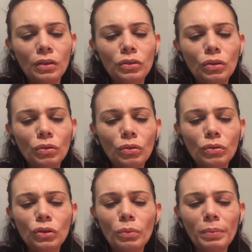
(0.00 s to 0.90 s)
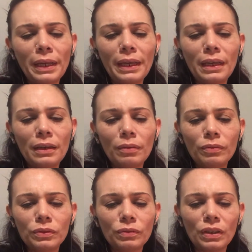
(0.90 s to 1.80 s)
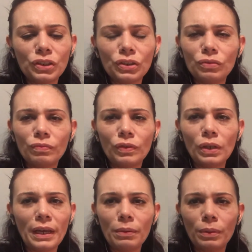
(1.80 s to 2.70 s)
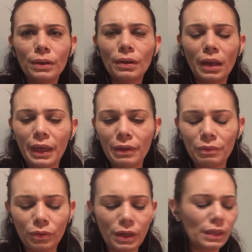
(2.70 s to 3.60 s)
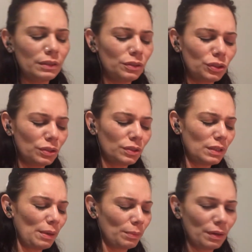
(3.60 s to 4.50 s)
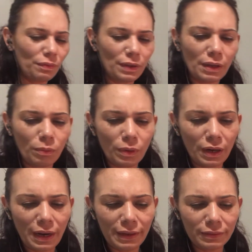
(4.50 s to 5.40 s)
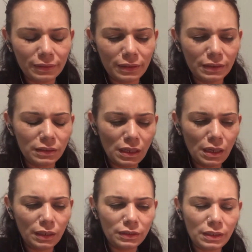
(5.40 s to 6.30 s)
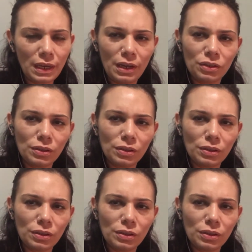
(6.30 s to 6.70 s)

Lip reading: don't play Russian roulette with your life, okay? It's just not worth it. We're at this stage